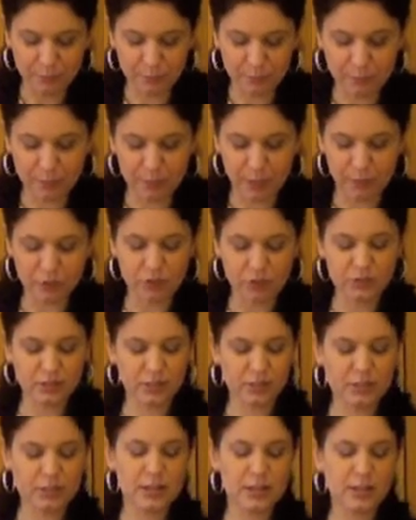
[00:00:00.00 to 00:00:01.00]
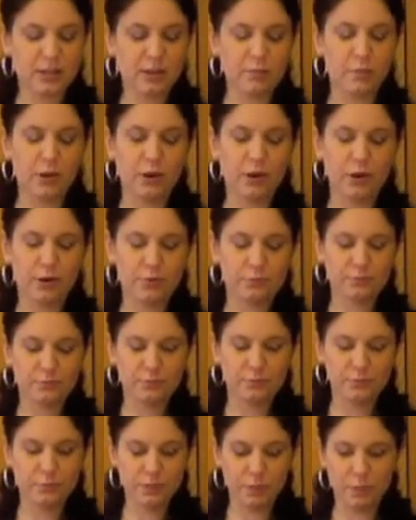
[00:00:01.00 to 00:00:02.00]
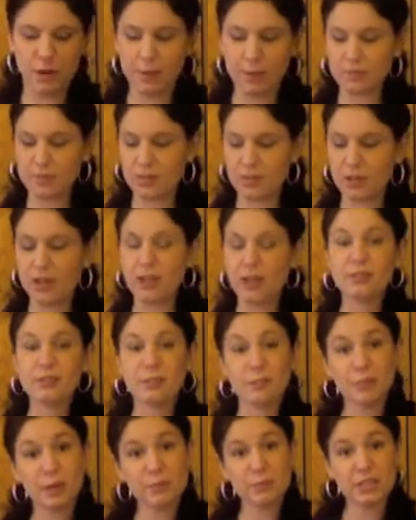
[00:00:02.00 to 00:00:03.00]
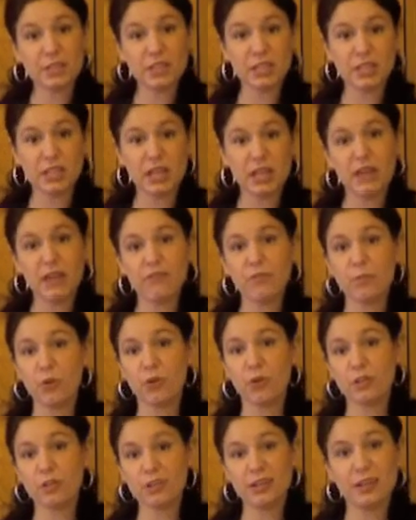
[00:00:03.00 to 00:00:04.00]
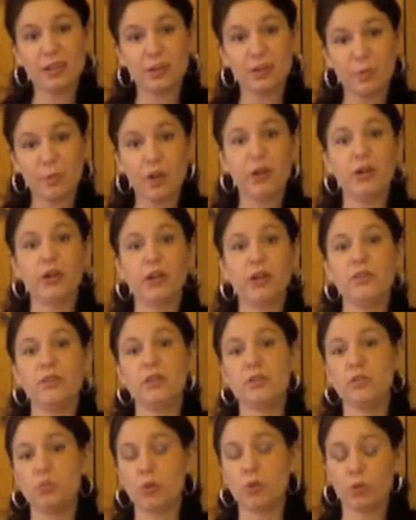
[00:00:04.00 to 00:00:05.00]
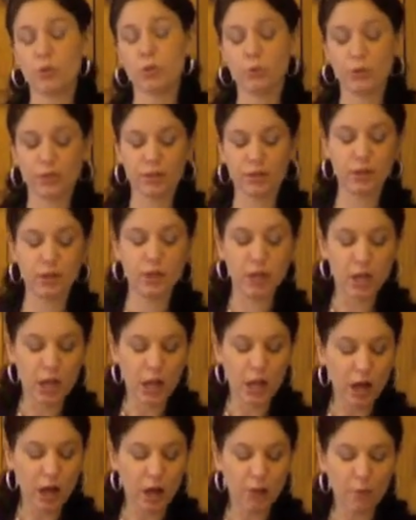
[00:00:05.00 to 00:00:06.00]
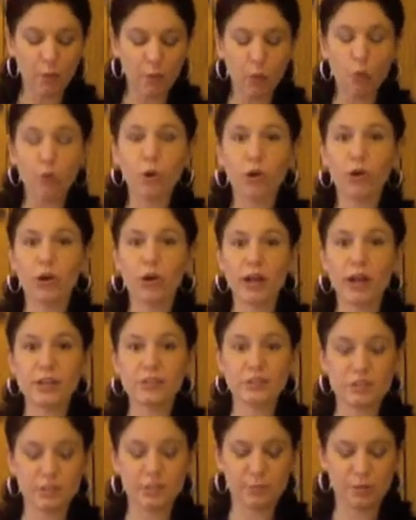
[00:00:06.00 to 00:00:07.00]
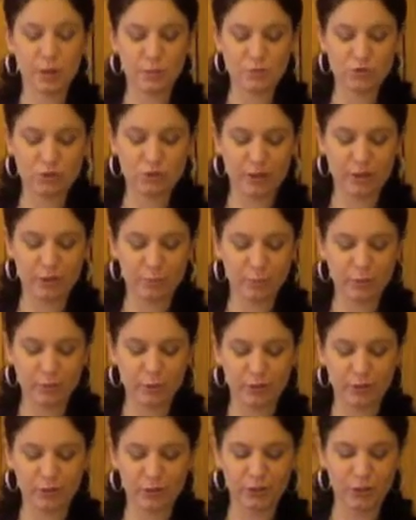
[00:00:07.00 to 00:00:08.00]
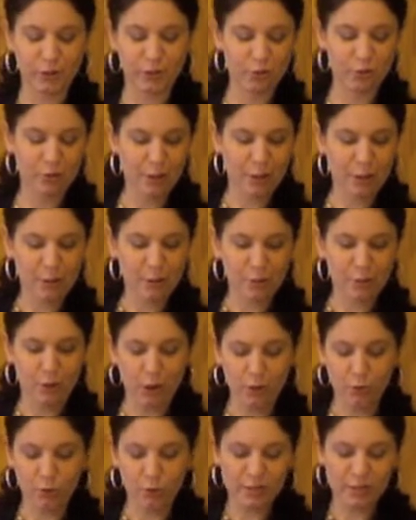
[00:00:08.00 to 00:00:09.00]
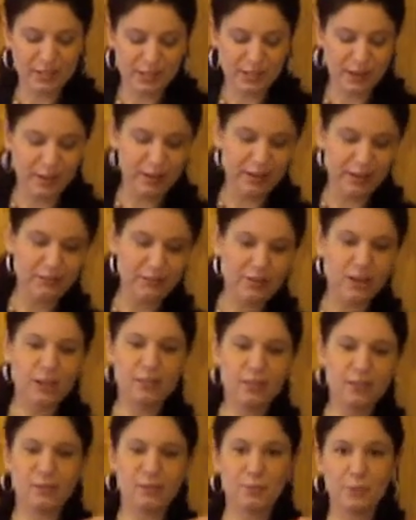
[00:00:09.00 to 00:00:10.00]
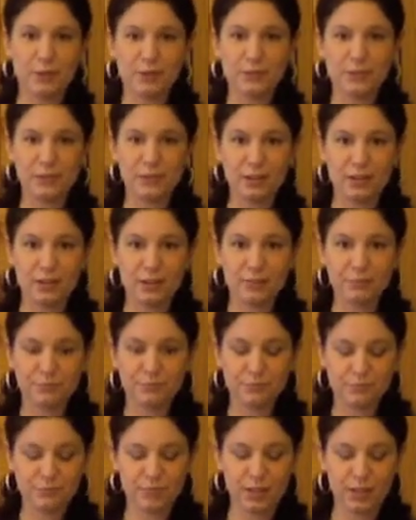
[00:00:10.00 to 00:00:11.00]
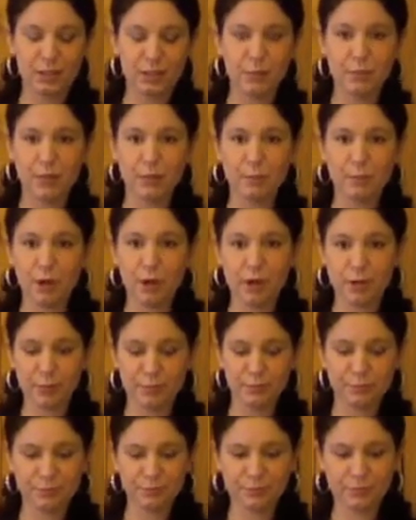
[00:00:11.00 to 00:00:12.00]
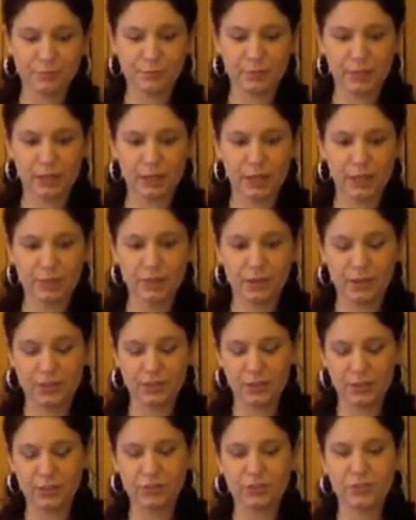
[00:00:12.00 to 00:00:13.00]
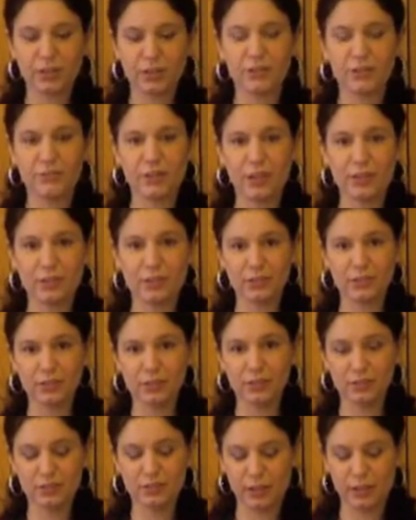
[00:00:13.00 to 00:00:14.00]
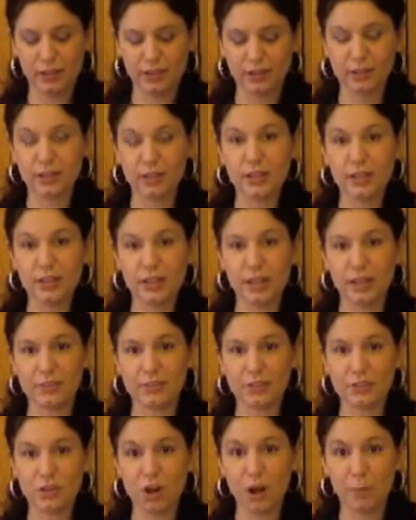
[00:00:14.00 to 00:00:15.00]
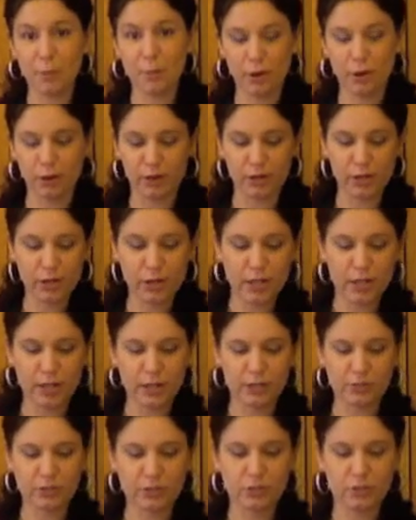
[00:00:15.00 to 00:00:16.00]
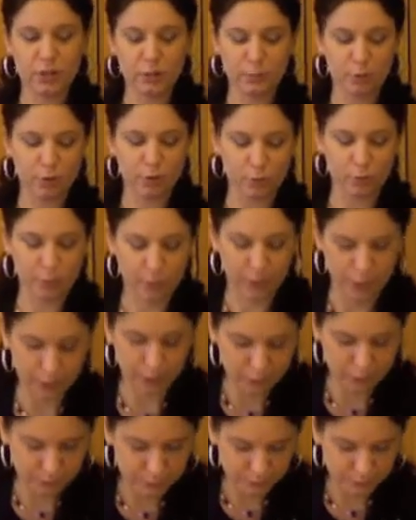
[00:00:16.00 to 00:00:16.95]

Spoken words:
But I'm just going to take apart. Sometimes it's easy to have them already taken apart and then you work with it. Or I just sometimes try to put, on one side I've got the big side and the big bottom, and then on the other side I've got the little side and the top part, and I just kind of pull apart.